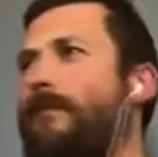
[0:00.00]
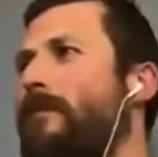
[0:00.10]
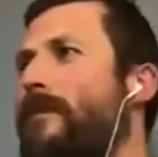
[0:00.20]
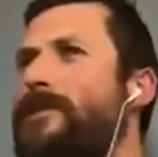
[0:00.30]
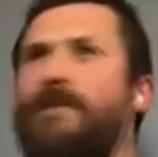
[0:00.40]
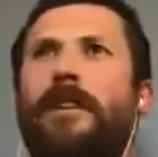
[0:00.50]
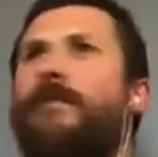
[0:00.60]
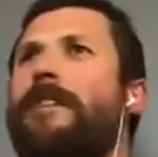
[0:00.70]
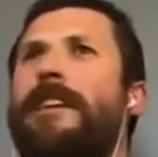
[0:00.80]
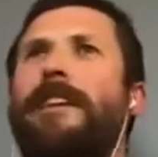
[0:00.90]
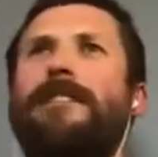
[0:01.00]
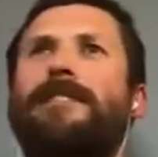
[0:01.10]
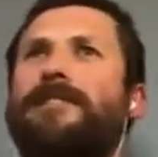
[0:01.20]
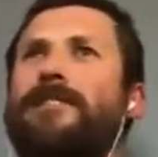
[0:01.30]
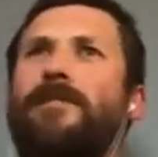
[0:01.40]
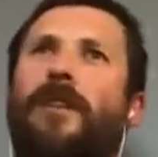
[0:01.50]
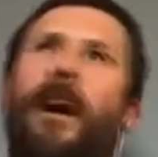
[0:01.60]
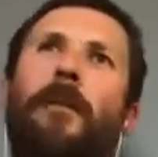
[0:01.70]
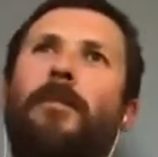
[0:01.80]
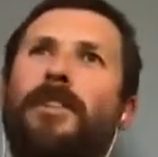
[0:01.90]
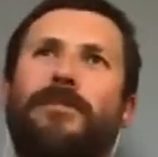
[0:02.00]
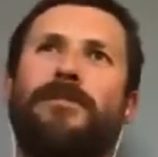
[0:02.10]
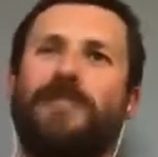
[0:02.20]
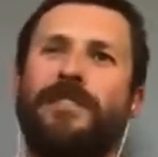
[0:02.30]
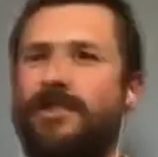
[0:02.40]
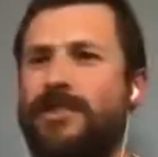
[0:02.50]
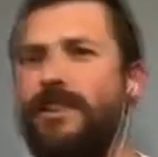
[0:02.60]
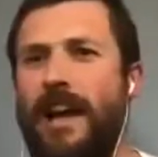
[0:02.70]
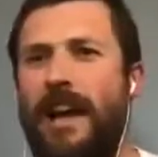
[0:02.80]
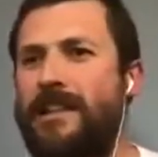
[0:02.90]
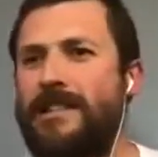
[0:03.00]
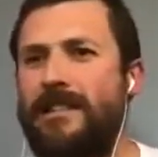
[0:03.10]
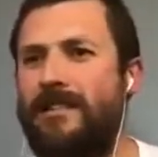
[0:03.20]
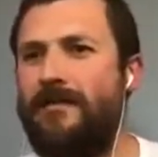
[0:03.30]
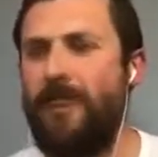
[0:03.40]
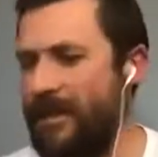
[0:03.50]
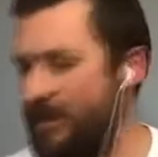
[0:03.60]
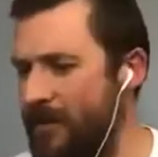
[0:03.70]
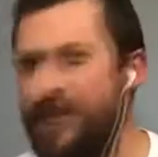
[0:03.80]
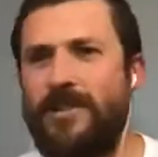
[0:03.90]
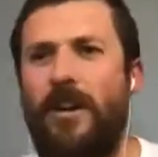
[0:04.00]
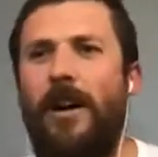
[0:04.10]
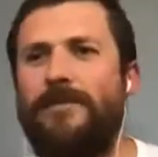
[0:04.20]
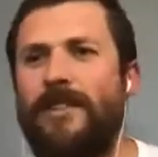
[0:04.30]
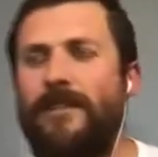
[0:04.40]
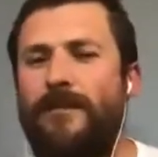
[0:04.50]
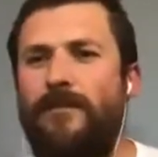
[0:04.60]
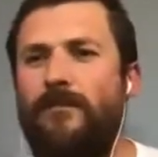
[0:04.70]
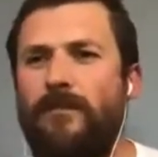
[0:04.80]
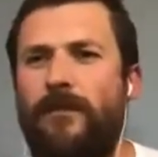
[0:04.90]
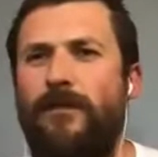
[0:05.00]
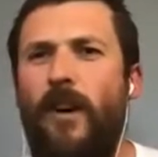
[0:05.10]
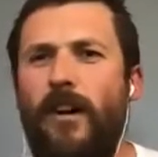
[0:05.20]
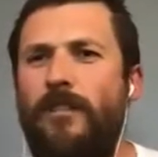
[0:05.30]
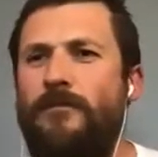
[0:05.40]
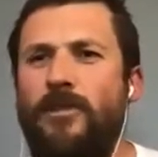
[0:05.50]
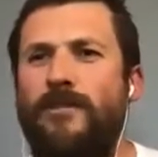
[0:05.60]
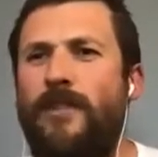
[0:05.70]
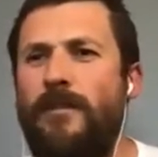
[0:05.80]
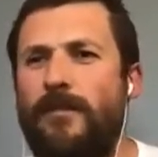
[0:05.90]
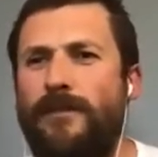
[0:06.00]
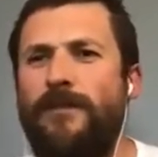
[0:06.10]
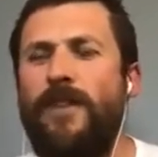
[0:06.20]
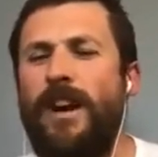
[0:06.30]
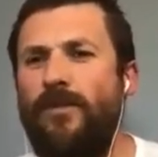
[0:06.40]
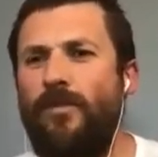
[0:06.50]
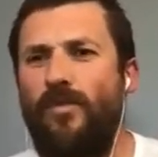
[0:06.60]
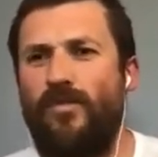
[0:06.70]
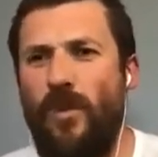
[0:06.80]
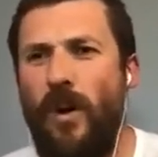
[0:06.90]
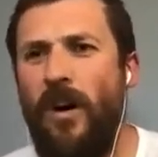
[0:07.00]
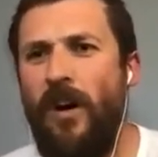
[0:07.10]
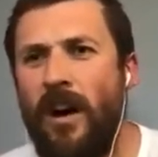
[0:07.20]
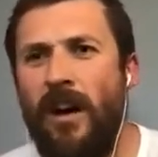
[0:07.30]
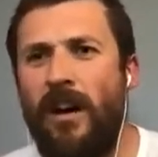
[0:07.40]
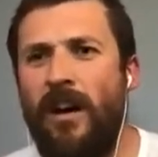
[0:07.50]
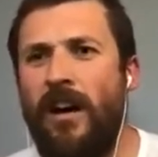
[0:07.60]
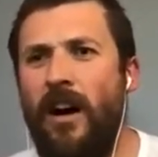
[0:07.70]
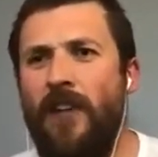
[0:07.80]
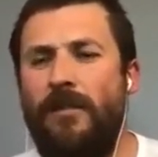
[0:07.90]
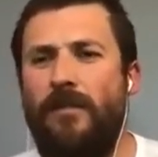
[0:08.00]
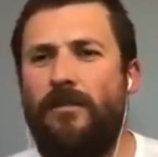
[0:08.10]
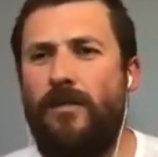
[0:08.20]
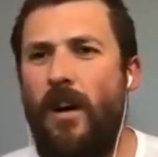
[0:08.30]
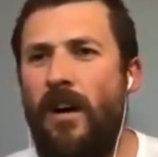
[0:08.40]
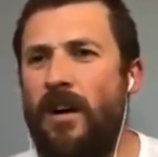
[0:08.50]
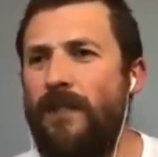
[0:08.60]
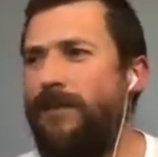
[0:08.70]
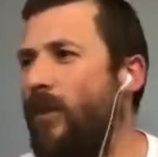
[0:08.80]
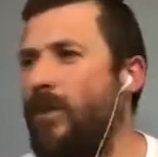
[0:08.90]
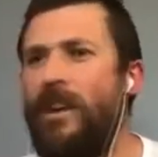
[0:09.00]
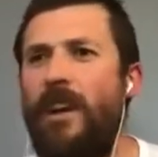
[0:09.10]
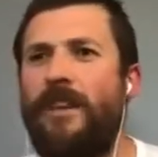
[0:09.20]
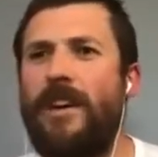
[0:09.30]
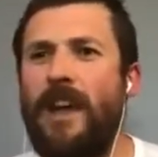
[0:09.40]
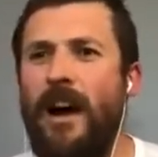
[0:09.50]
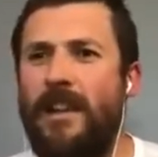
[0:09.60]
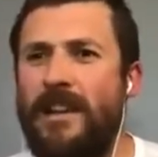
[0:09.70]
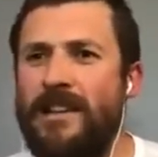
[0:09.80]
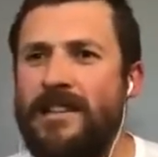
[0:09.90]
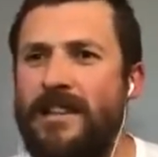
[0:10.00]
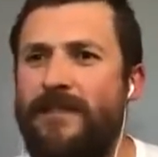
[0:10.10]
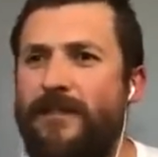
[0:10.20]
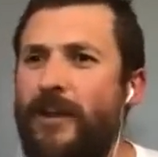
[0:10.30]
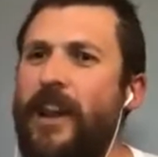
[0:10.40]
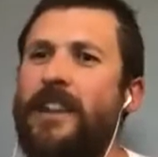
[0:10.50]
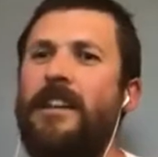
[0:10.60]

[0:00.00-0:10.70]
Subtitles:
we drive around out in the scrub, we do section attacks, and like the amount of times I've fire and moved over freaking rock, over rock and fallen over gullies and freaking